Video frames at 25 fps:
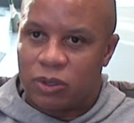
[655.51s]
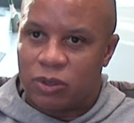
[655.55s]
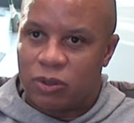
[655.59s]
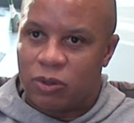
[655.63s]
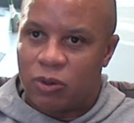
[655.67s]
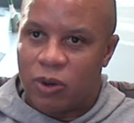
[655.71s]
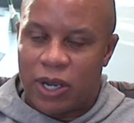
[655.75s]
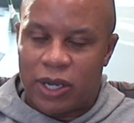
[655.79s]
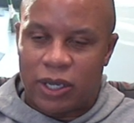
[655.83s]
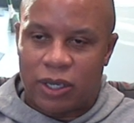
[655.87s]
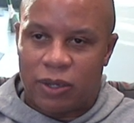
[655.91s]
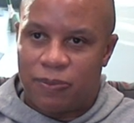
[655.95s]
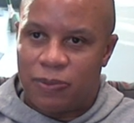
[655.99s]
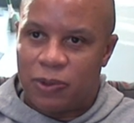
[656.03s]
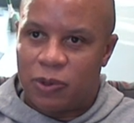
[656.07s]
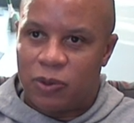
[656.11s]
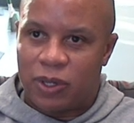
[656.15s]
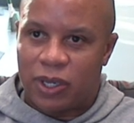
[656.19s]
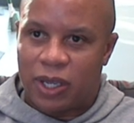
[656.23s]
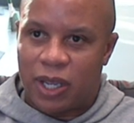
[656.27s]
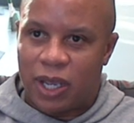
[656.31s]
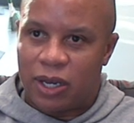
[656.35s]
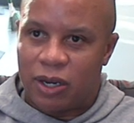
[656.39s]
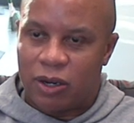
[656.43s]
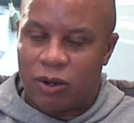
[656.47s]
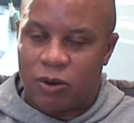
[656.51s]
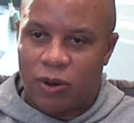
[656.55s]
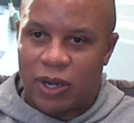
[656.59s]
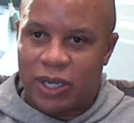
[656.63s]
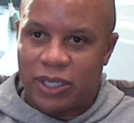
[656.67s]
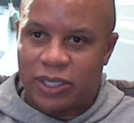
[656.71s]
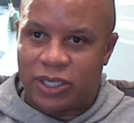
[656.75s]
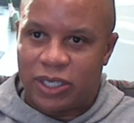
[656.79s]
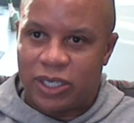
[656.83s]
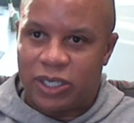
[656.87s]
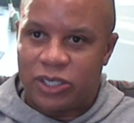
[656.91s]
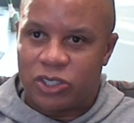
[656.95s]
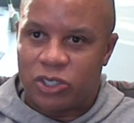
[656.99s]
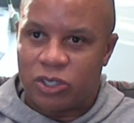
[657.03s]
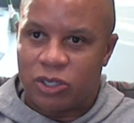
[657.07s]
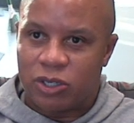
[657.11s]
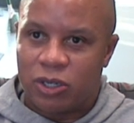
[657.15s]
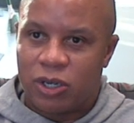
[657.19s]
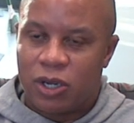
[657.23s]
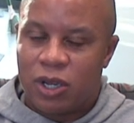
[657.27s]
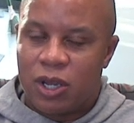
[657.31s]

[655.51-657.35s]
great communicator, great teacher,